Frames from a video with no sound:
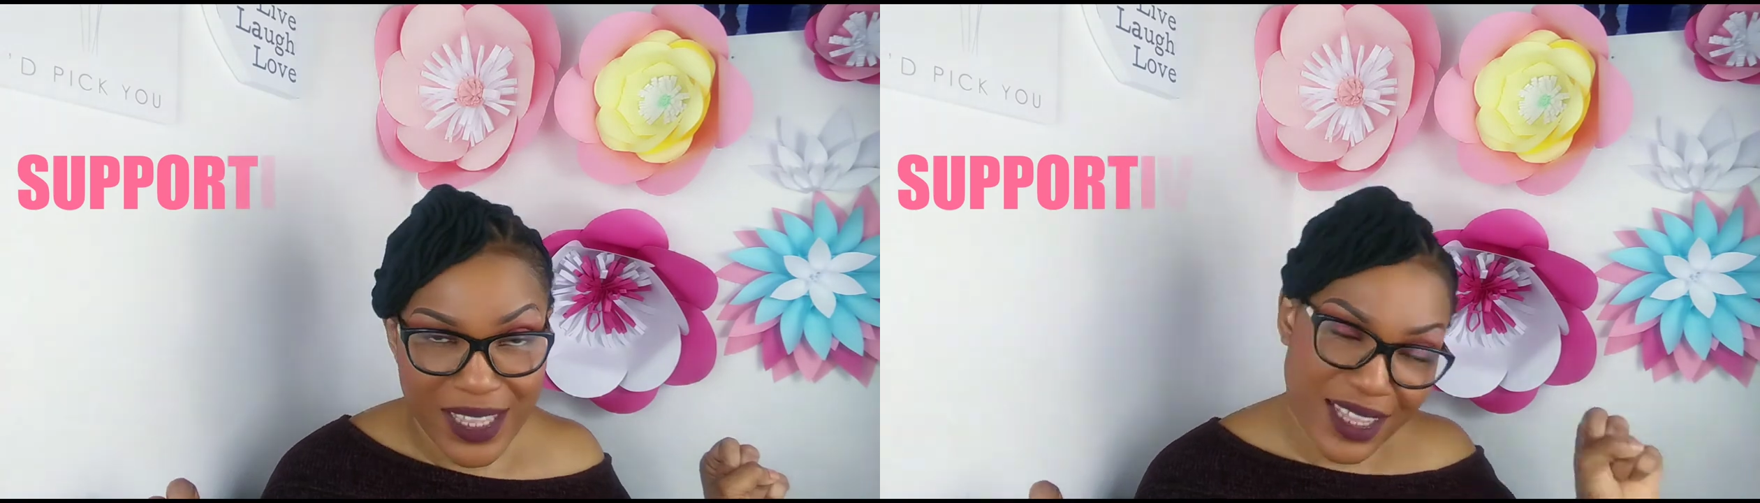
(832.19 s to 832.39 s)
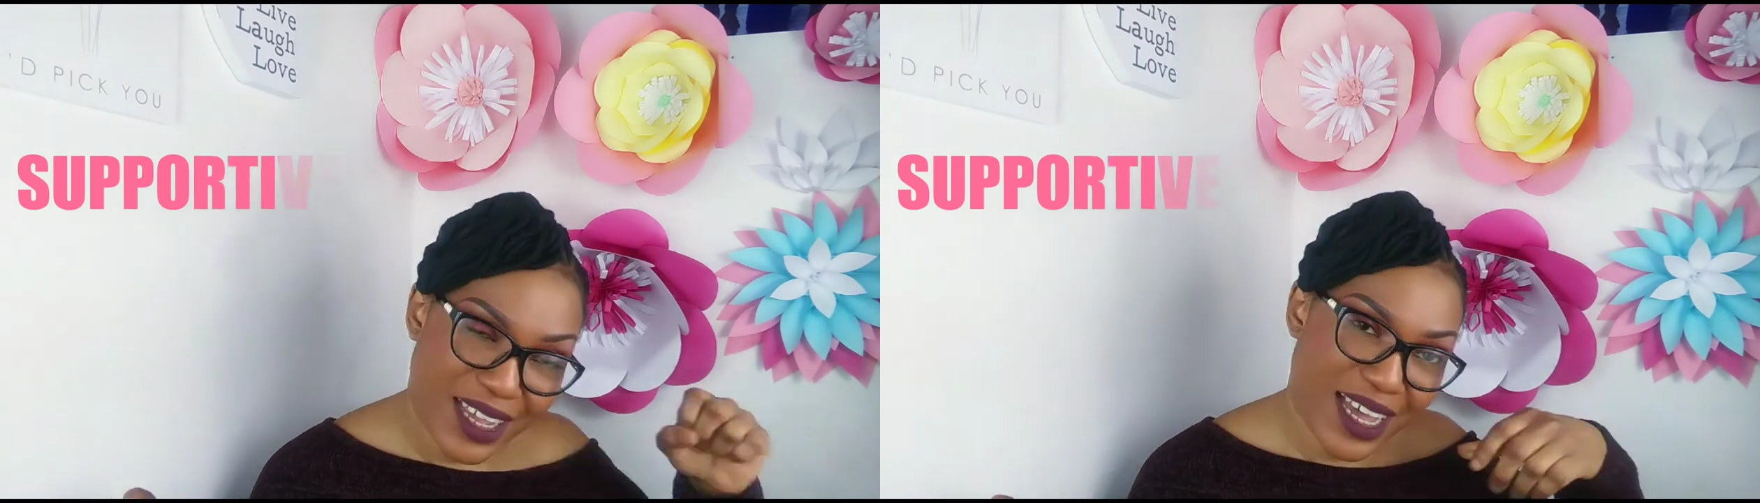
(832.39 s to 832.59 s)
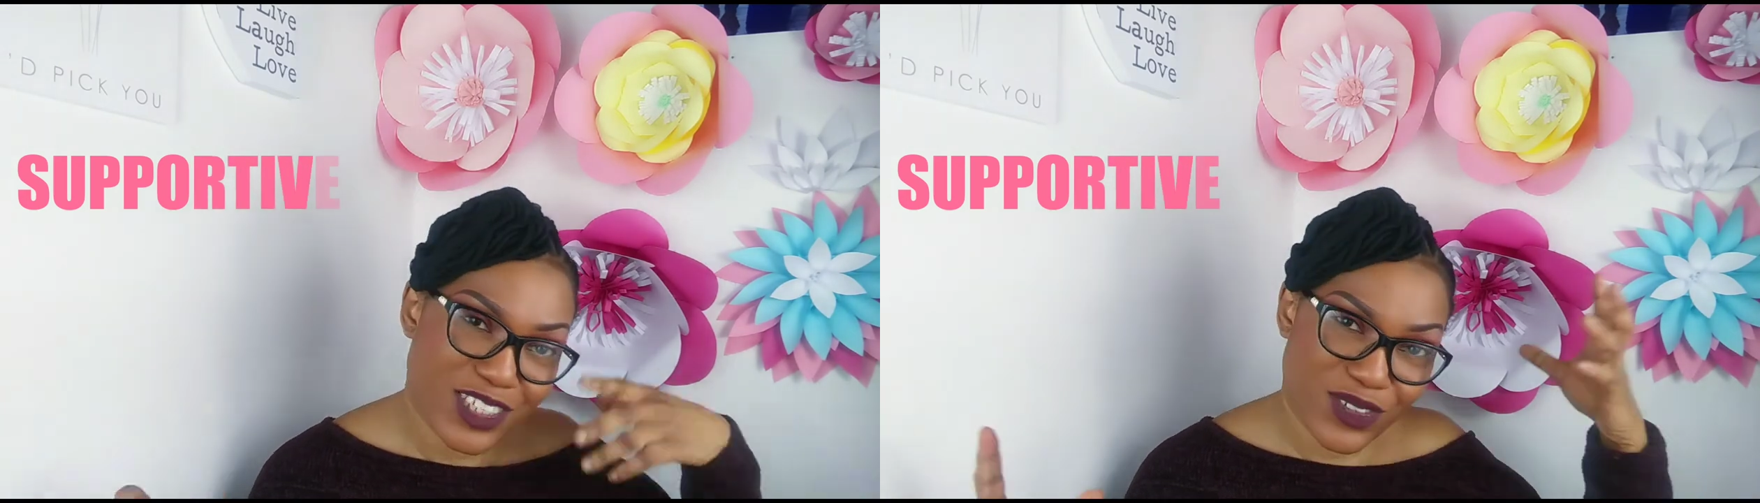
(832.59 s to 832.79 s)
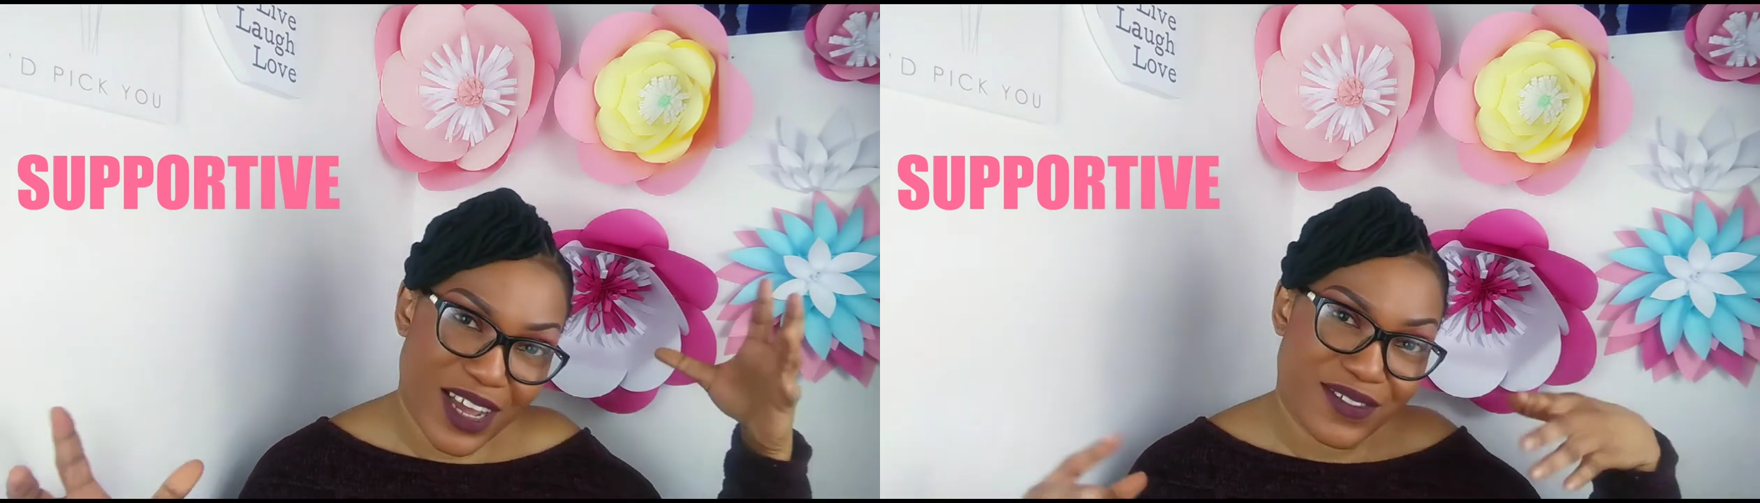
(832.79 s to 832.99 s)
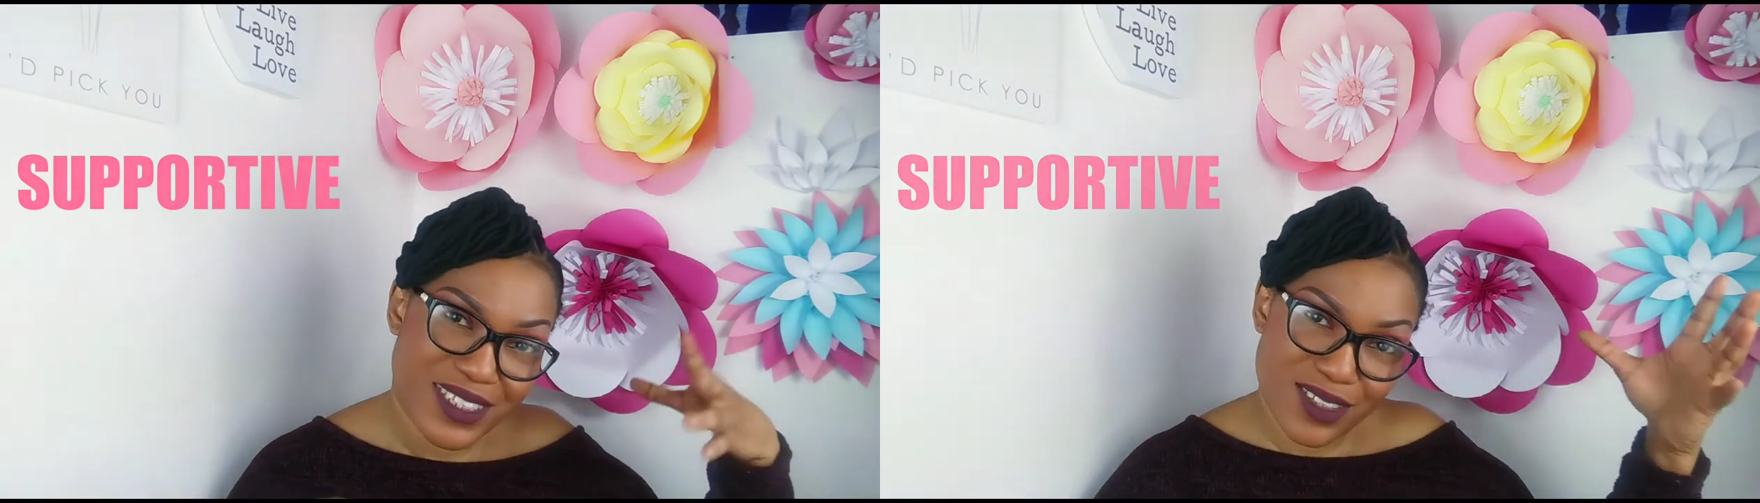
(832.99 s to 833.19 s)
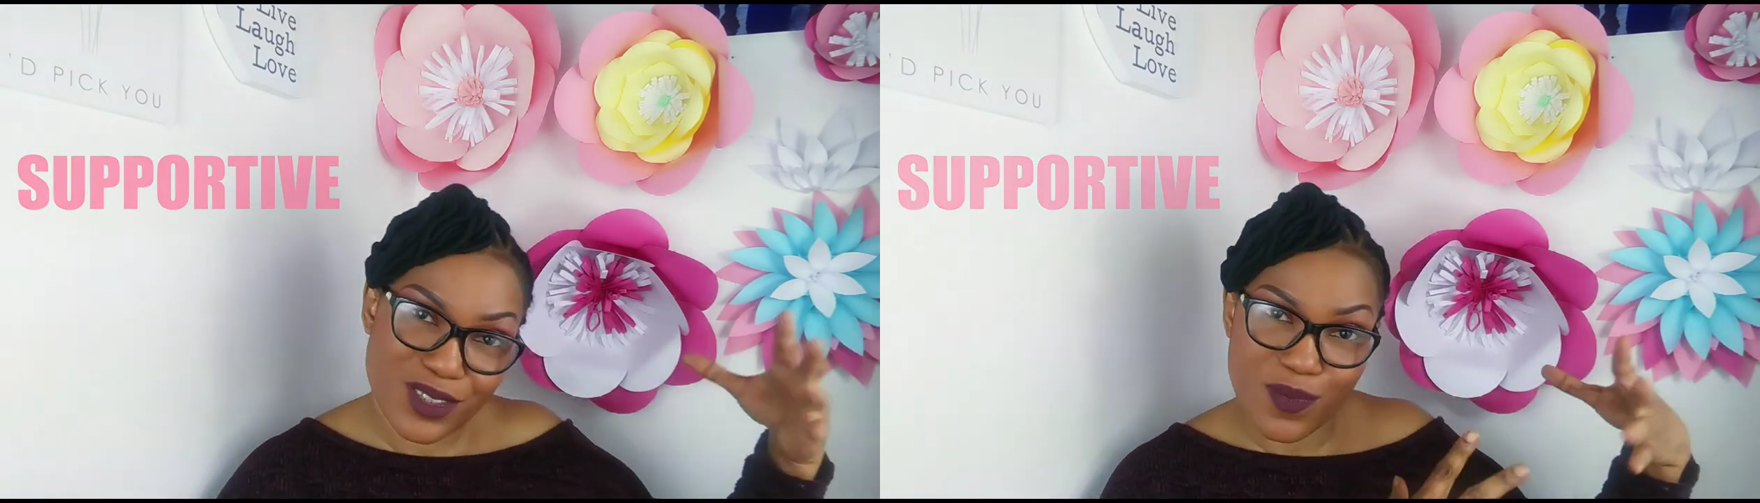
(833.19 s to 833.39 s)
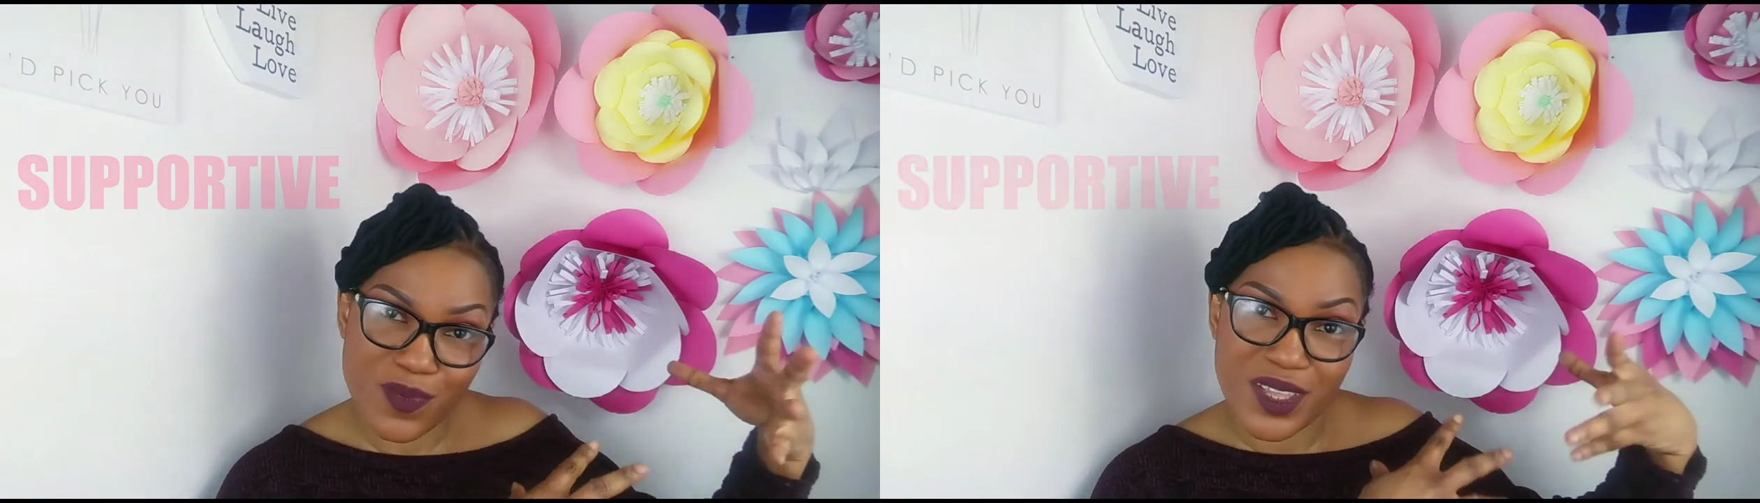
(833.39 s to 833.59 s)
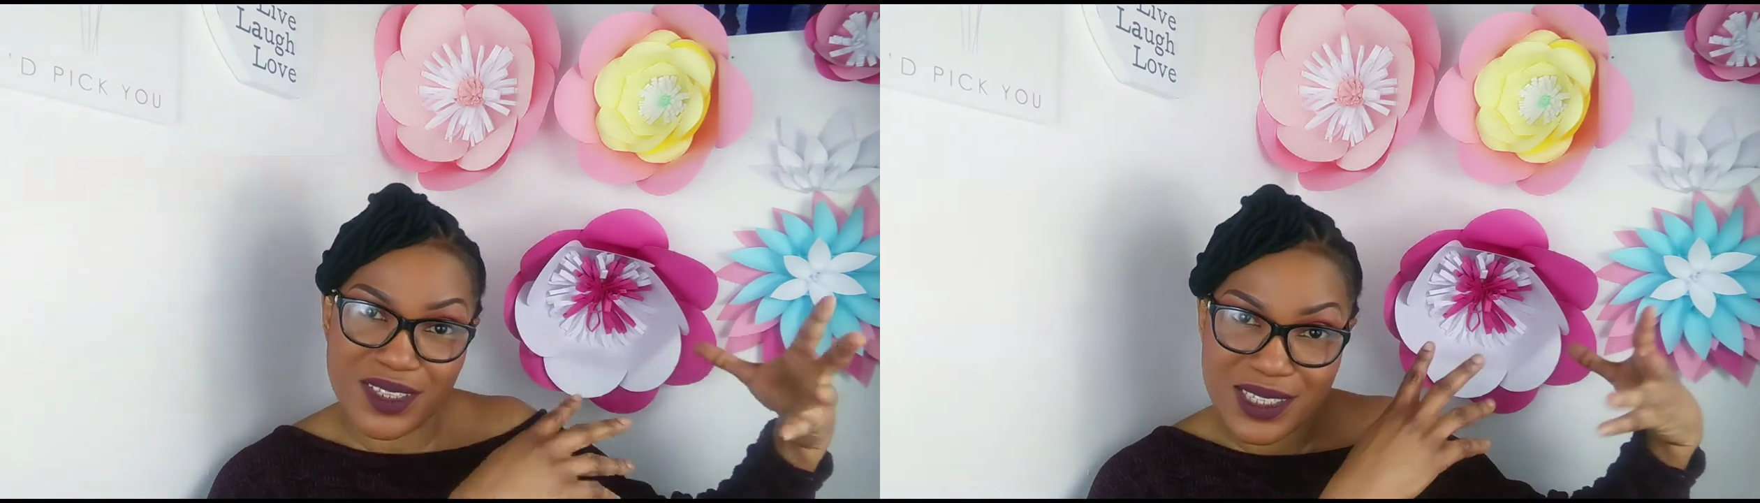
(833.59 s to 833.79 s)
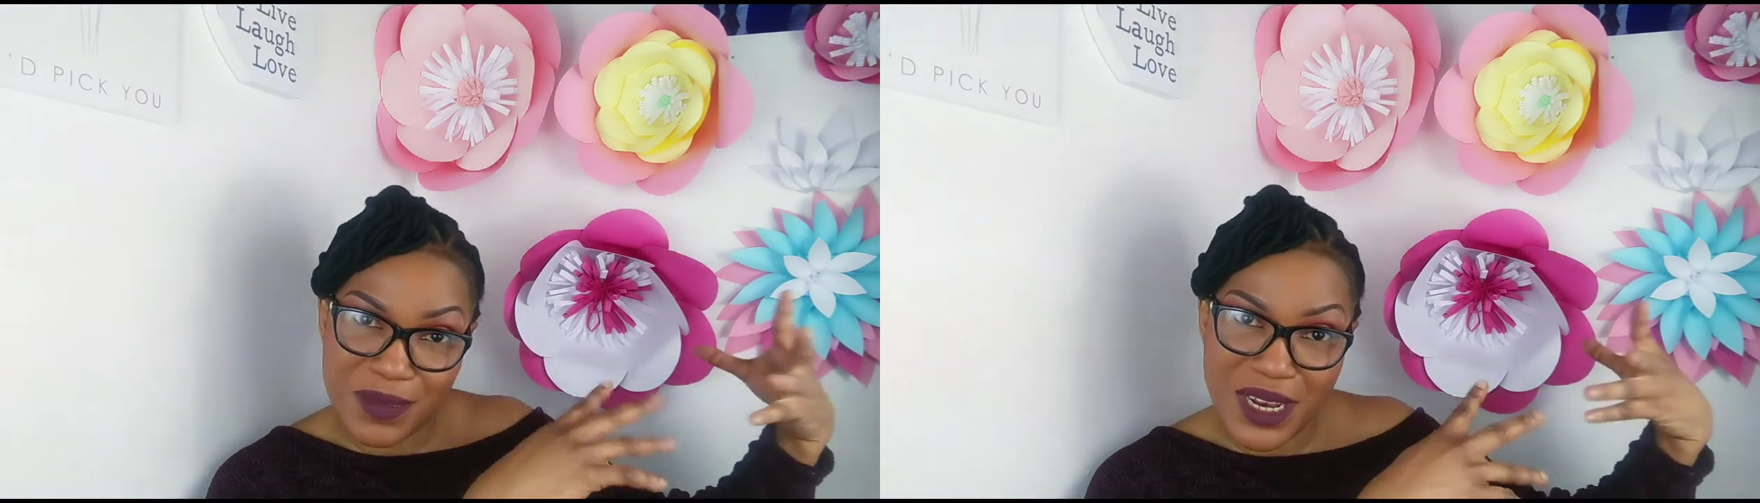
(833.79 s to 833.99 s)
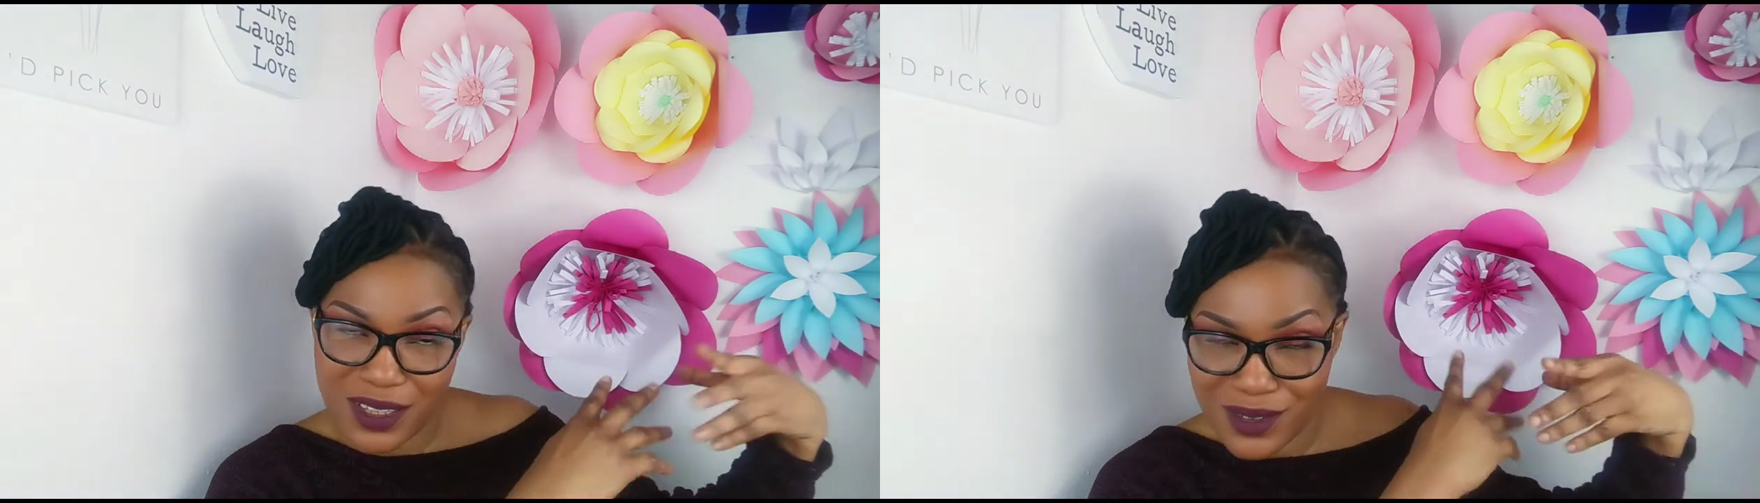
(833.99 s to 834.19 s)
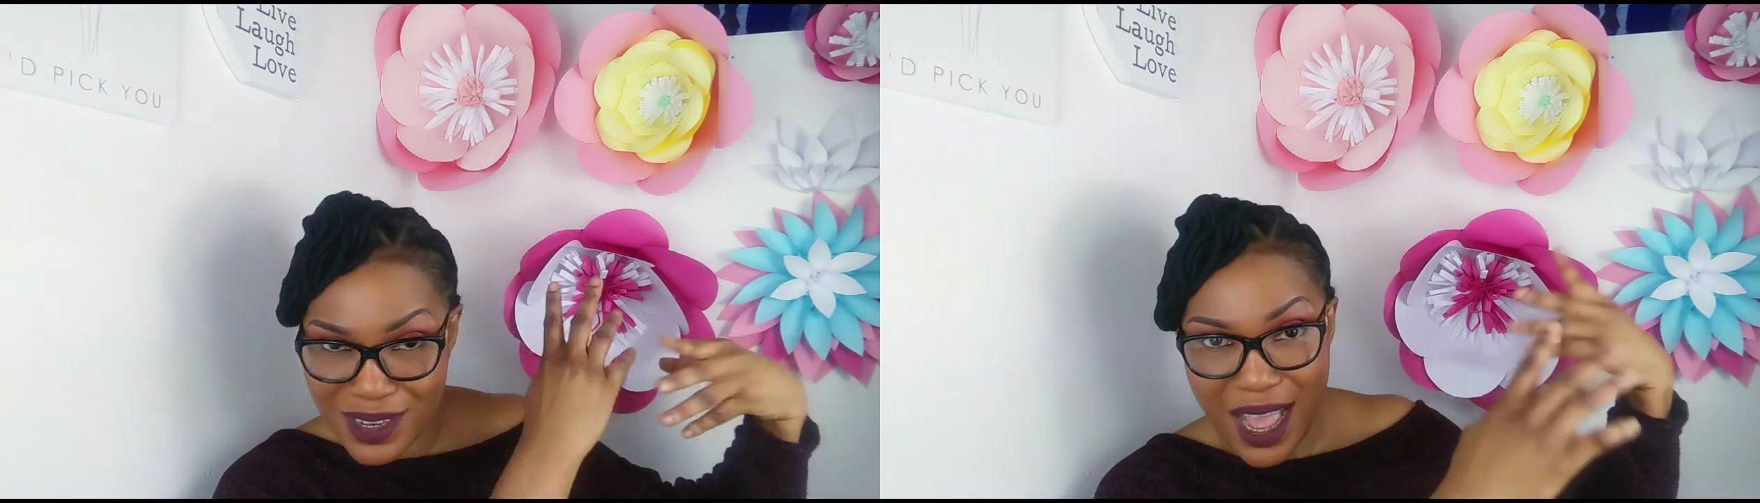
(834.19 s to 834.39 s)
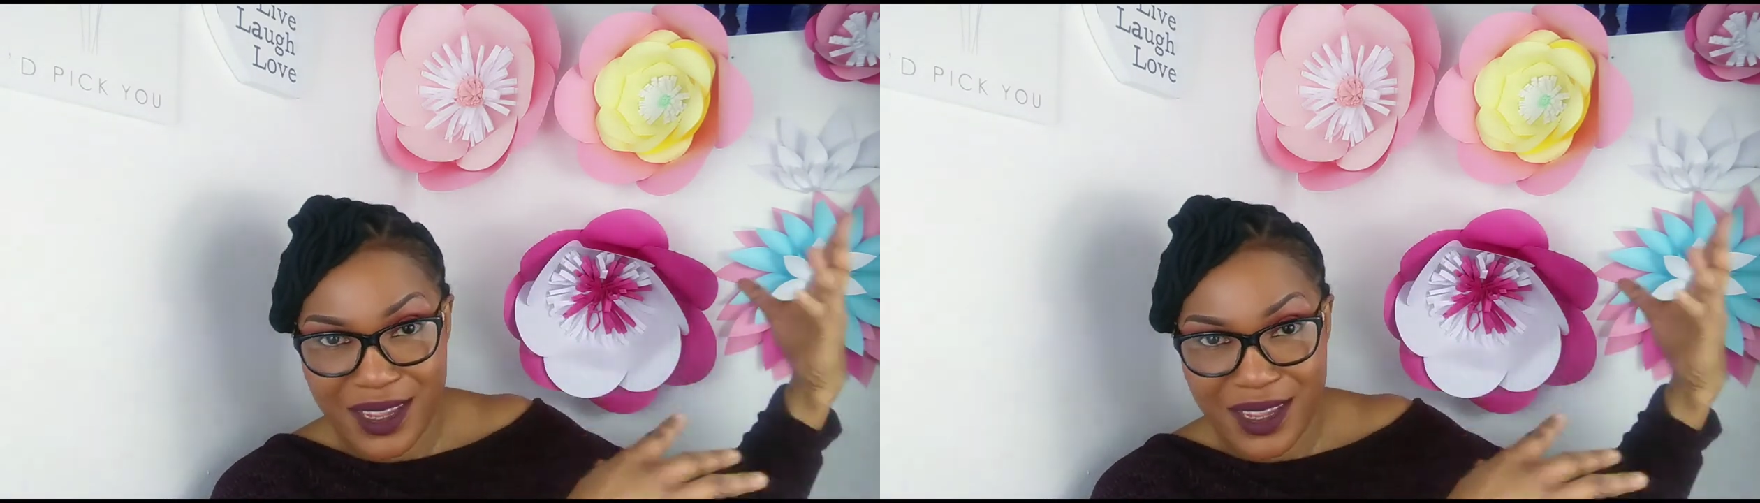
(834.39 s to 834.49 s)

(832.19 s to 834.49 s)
I think I should have said something similar to